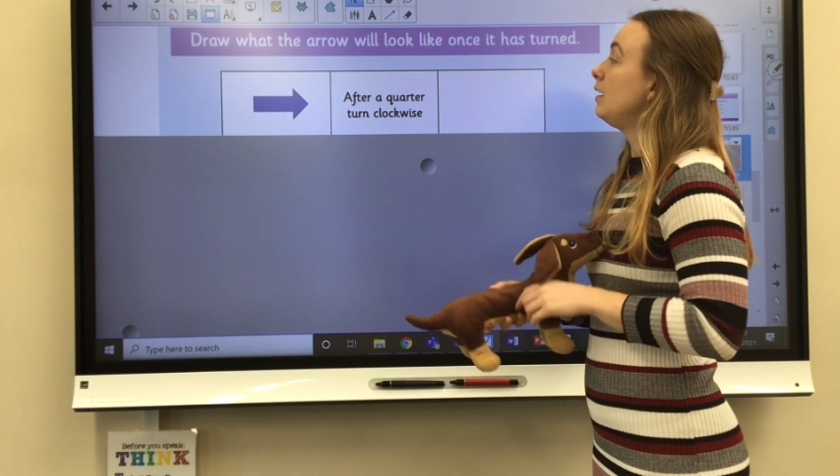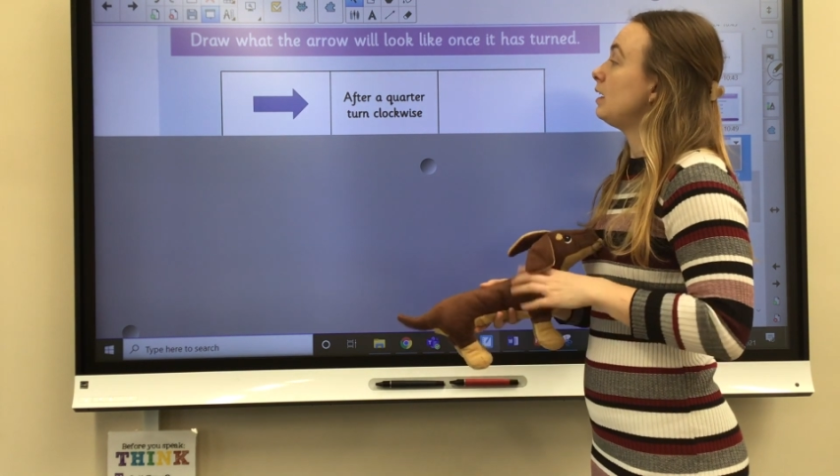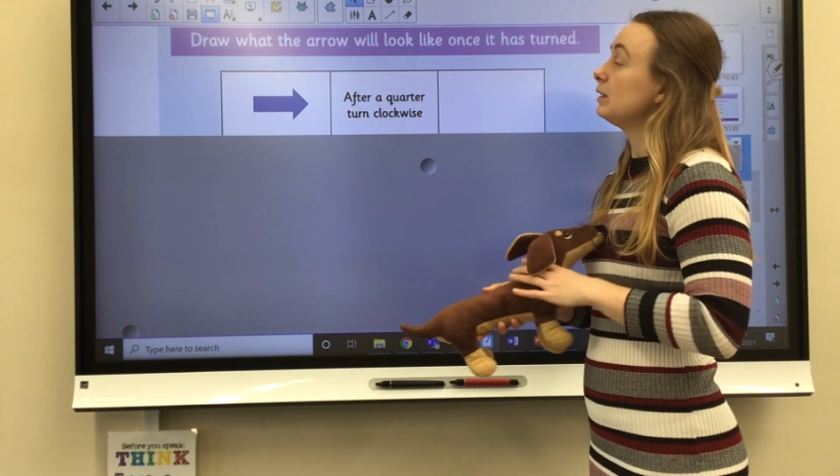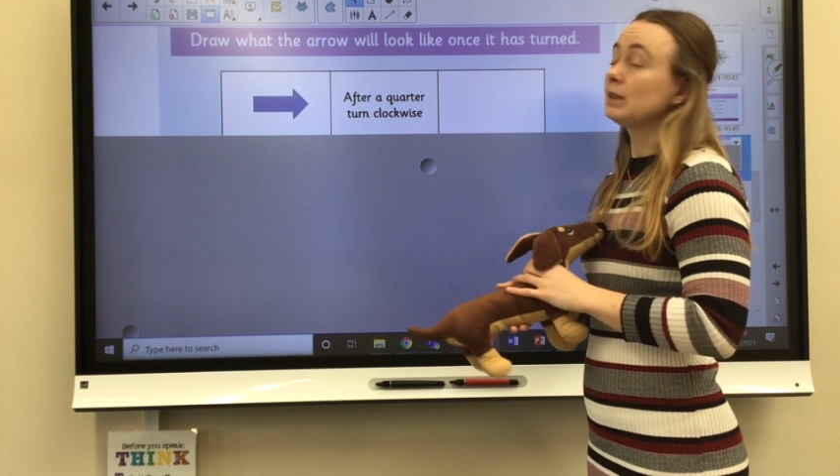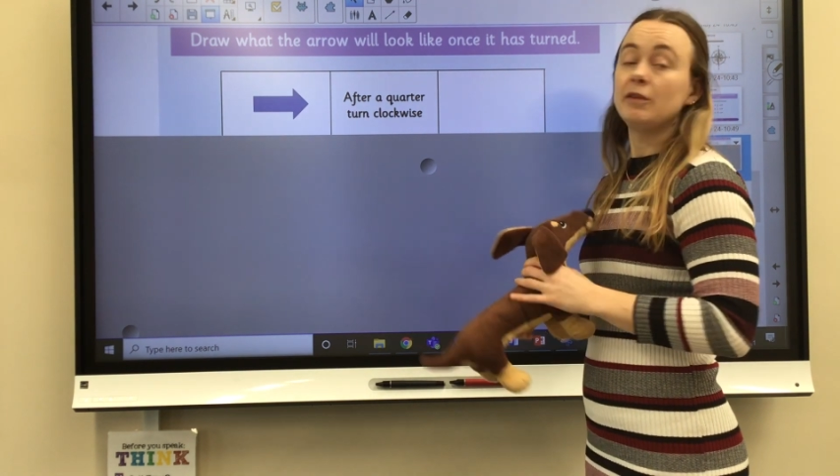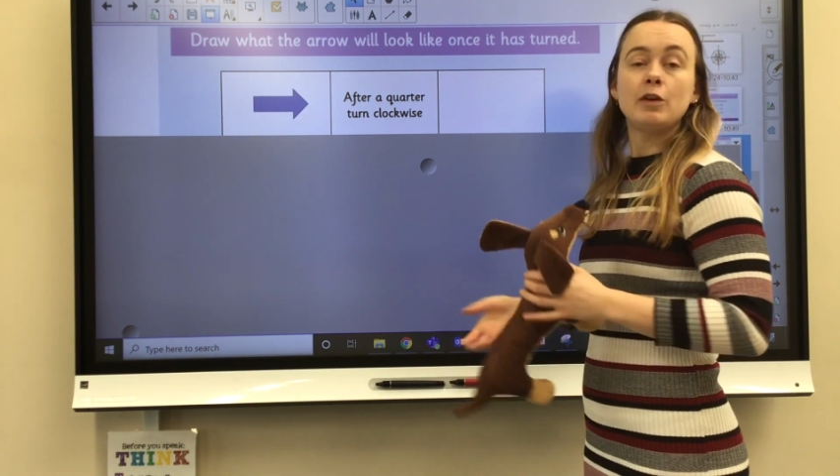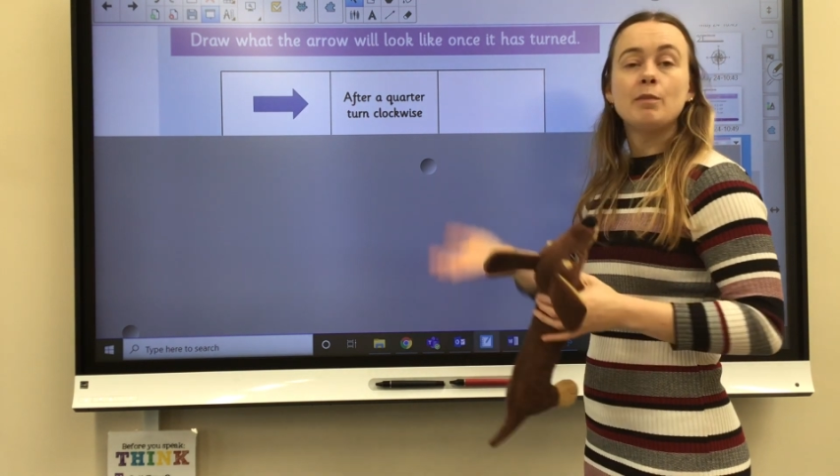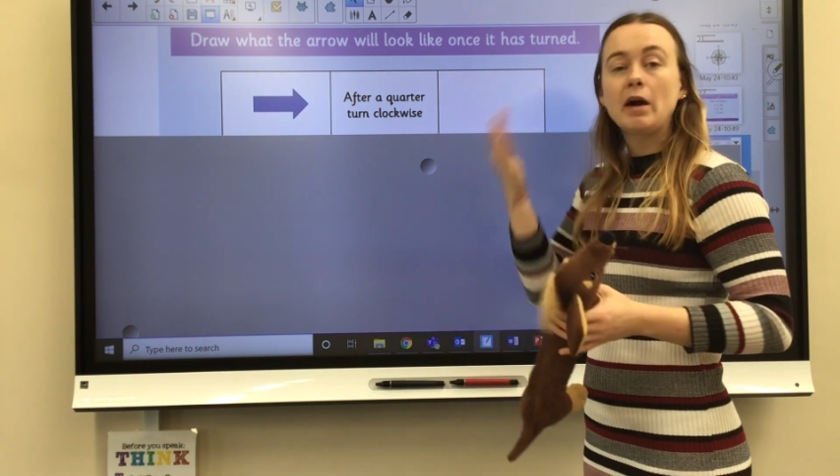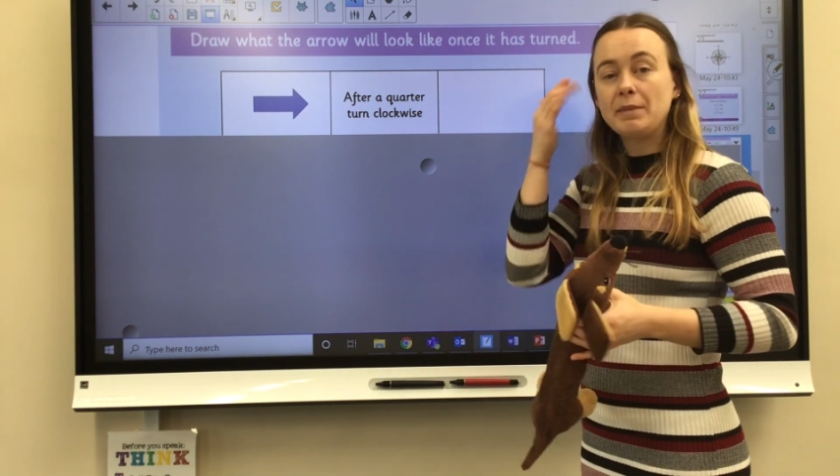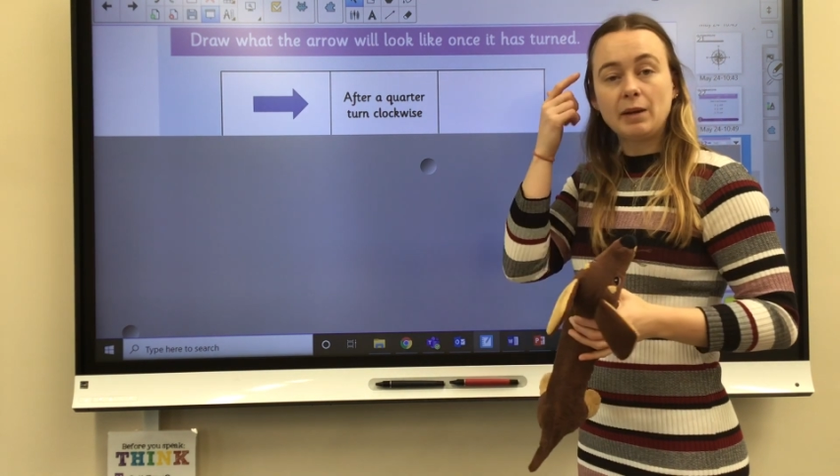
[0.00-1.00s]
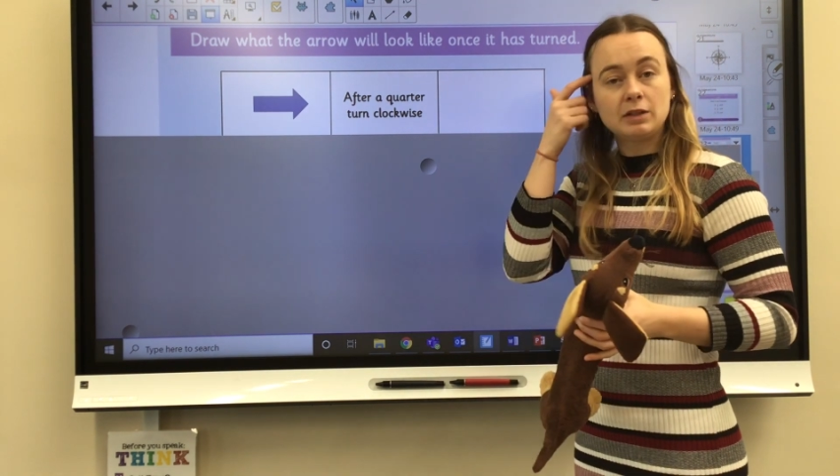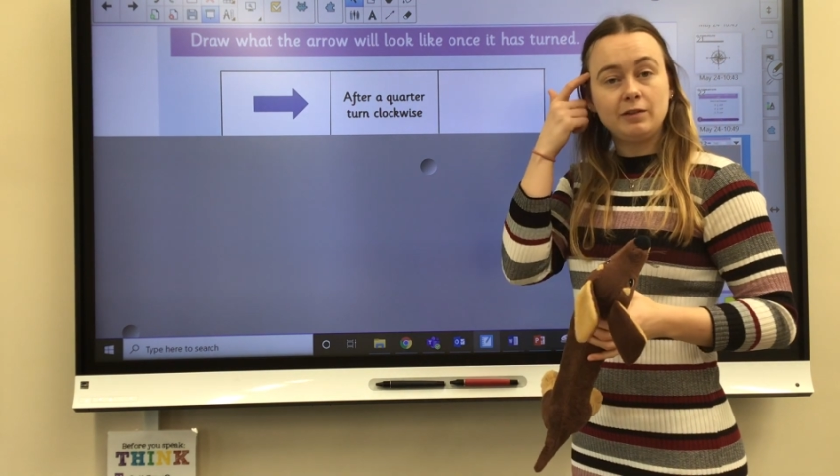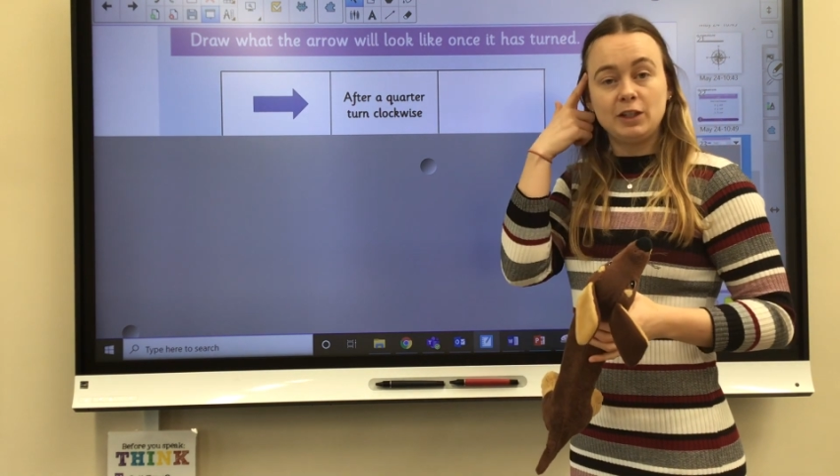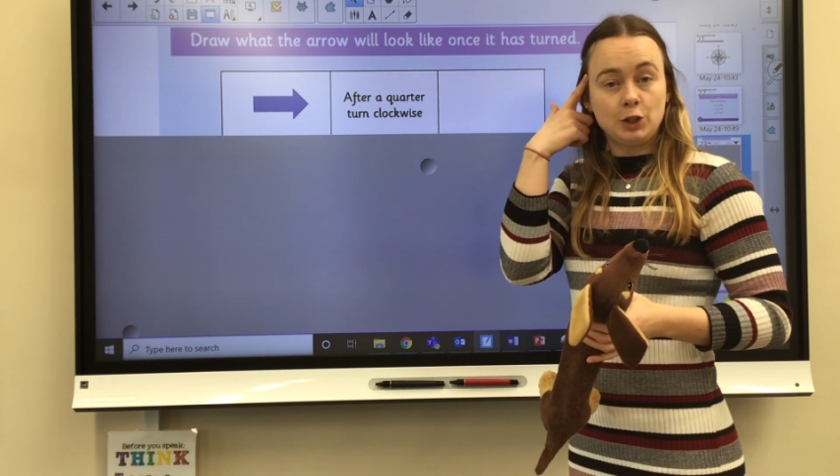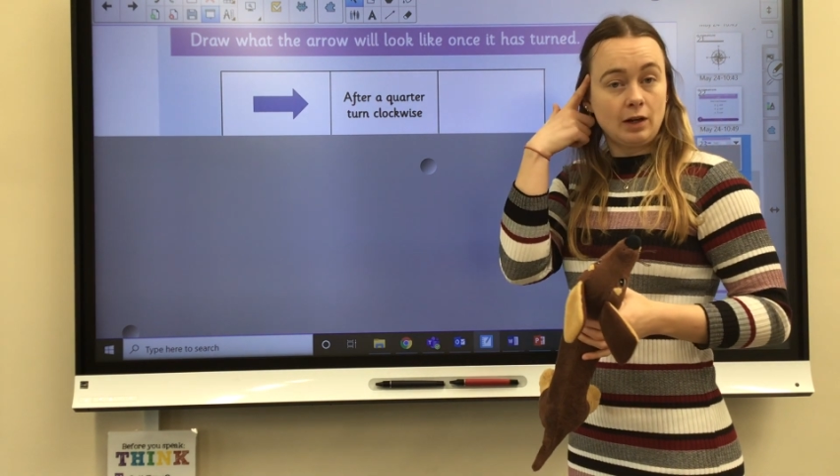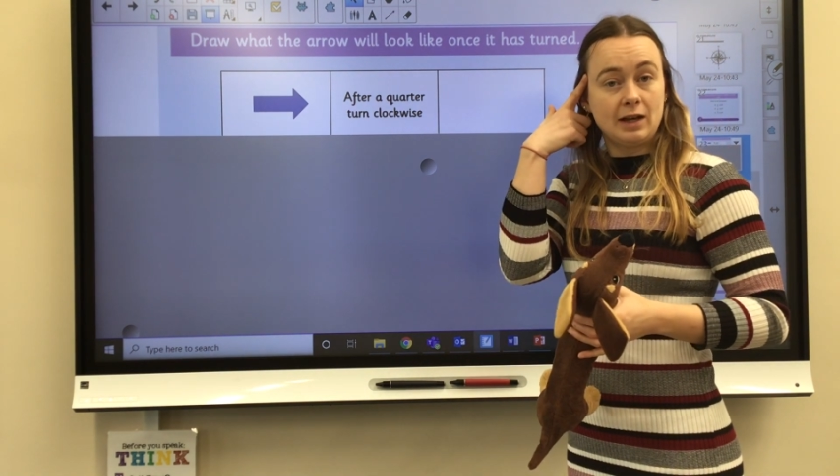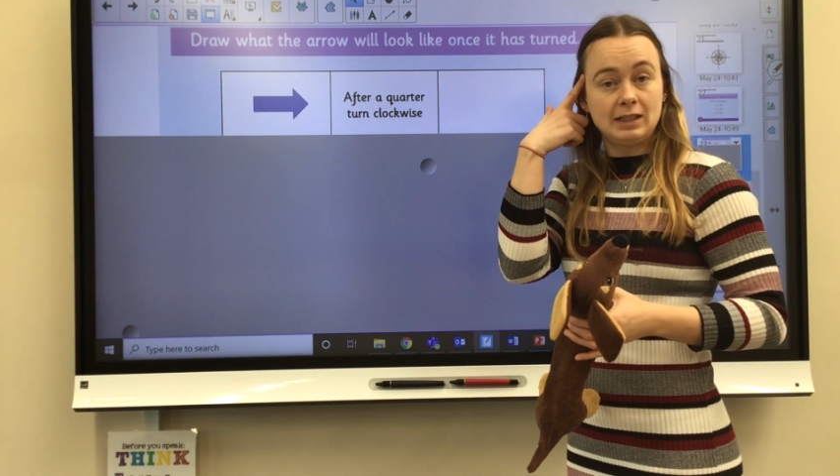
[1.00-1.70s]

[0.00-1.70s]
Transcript: Now some of you might be able to visualize